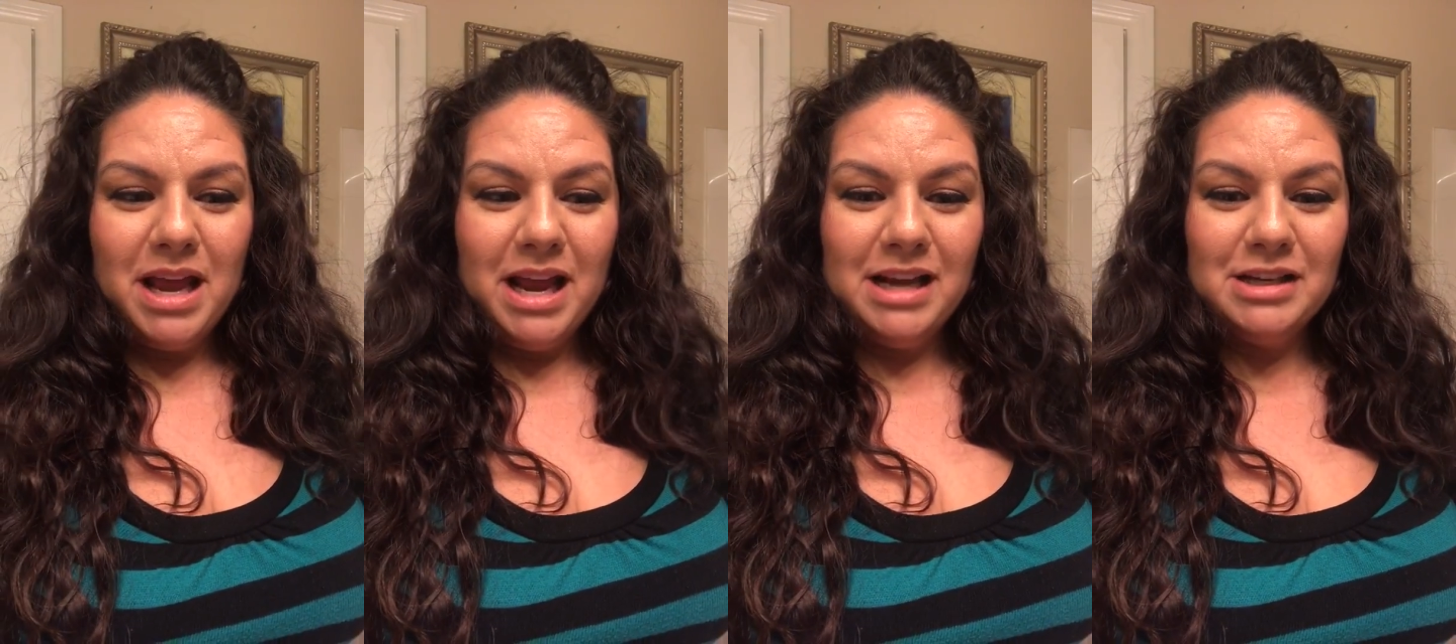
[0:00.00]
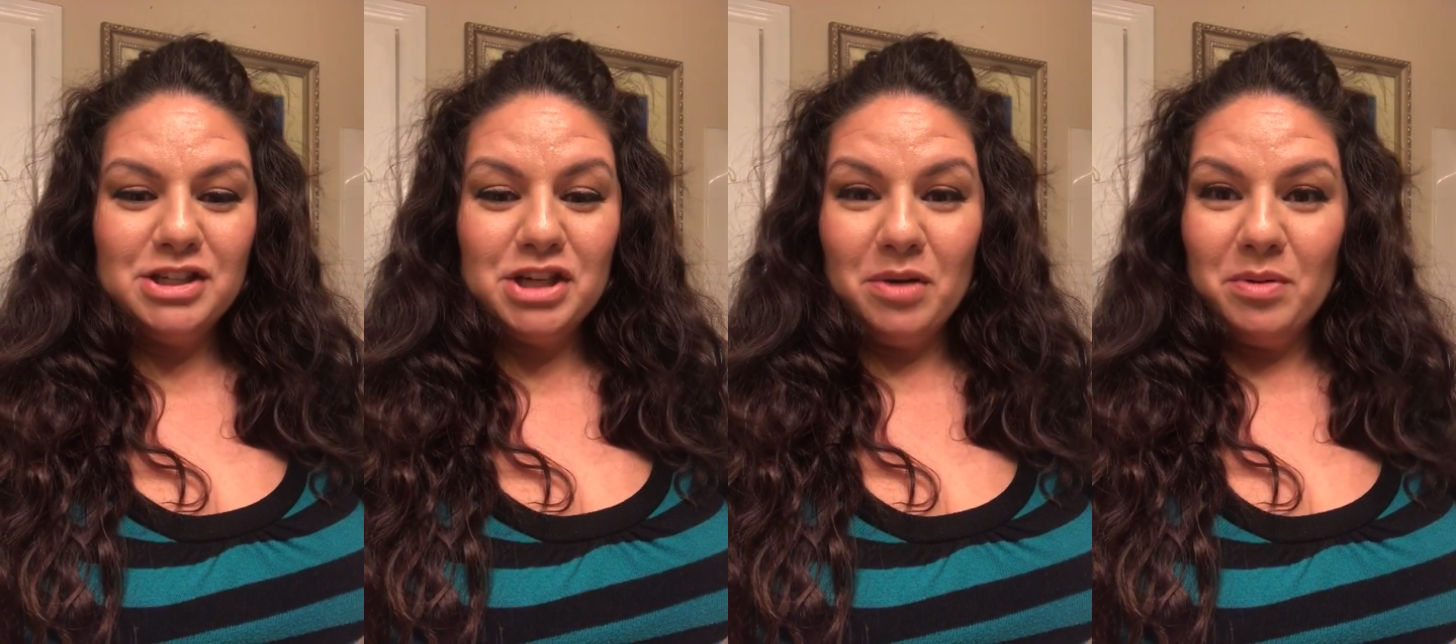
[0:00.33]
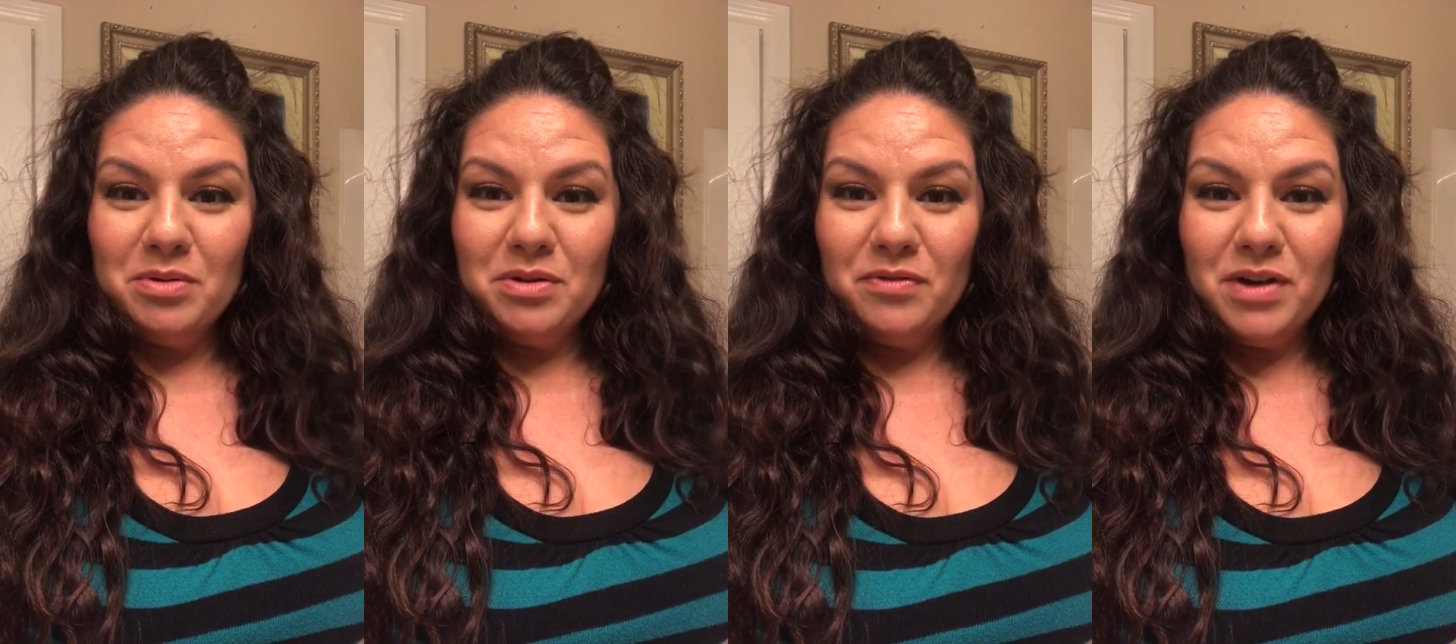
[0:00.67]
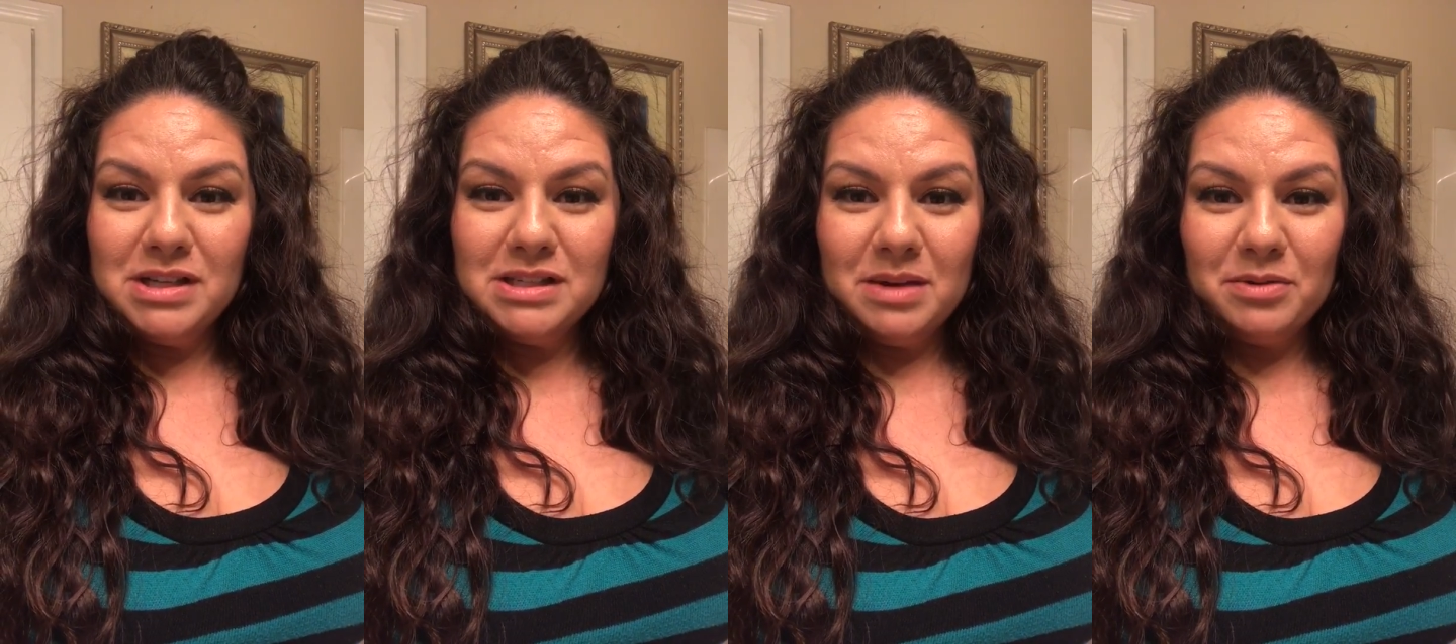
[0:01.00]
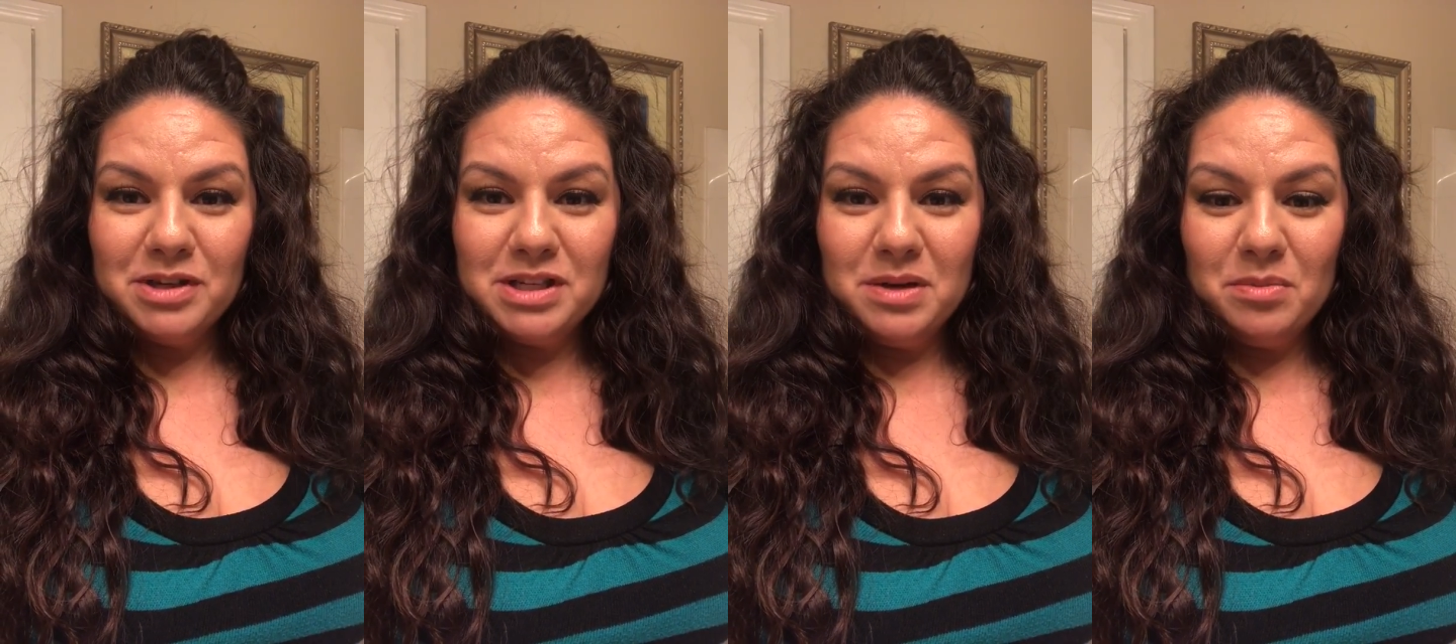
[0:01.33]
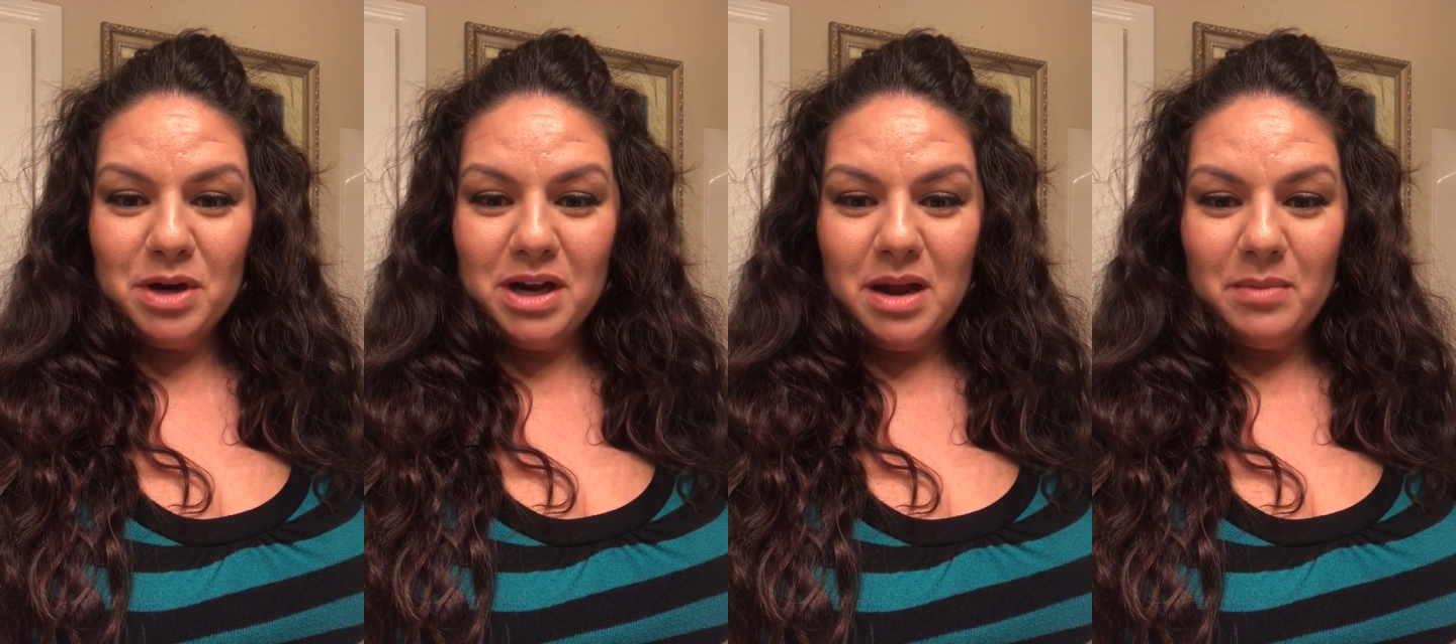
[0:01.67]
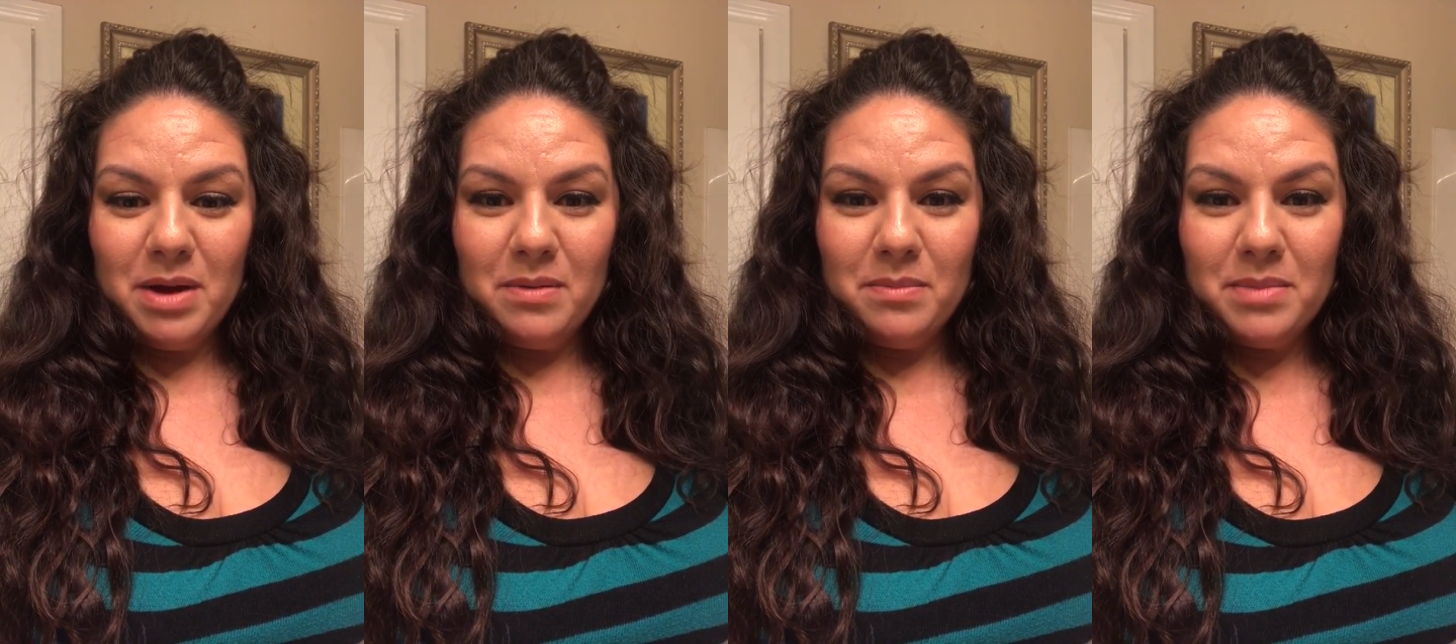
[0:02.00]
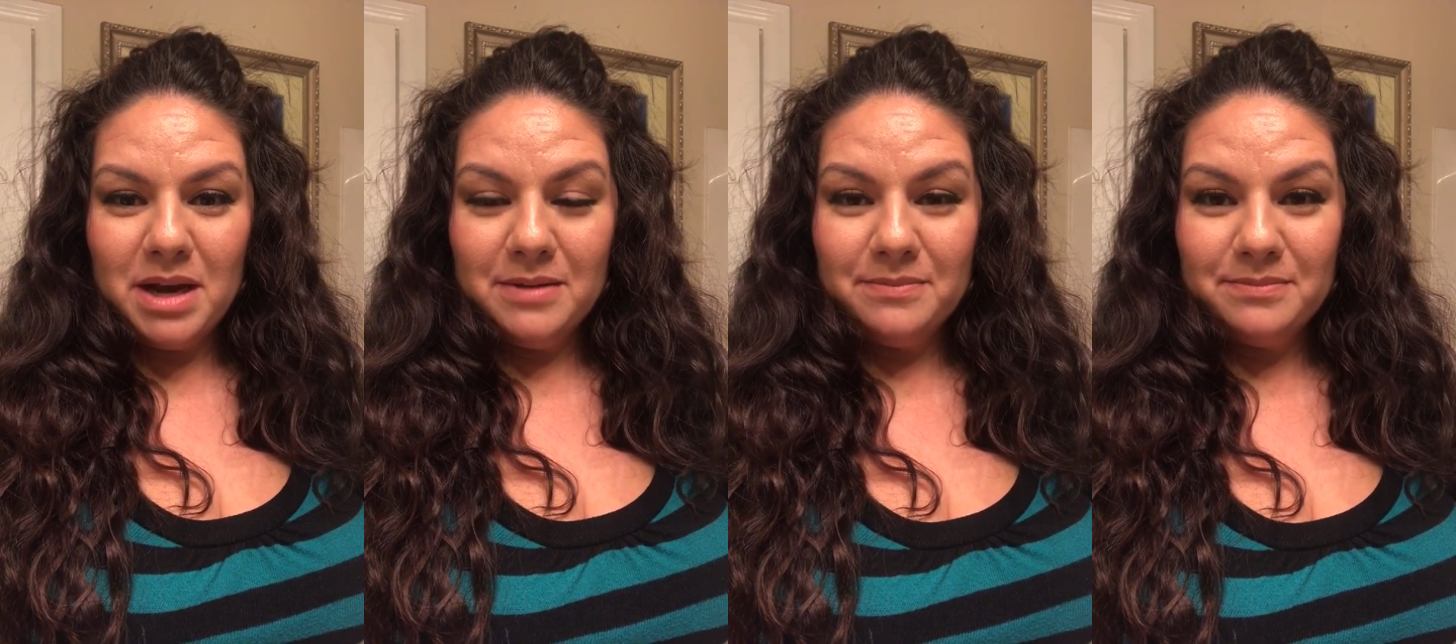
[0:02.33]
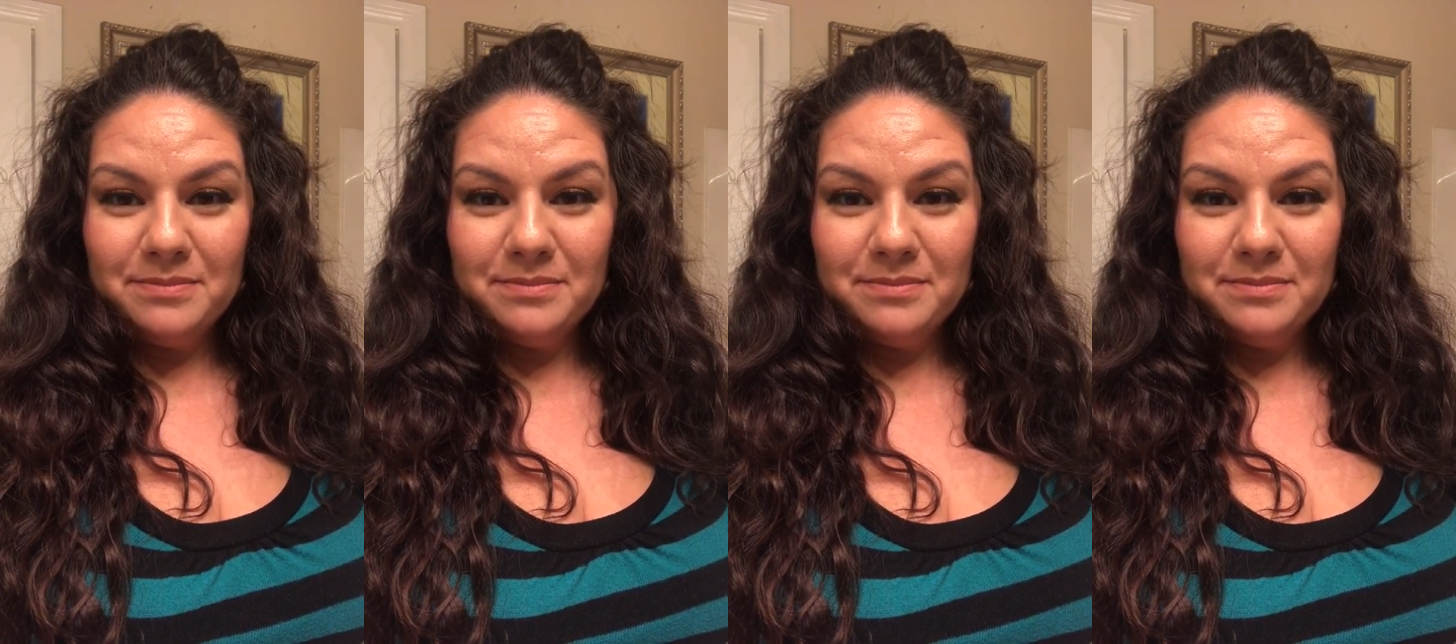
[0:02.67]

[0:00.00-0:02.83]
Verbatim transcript: and share me with your friends. I'm Christina Marie. I'm out. Bye.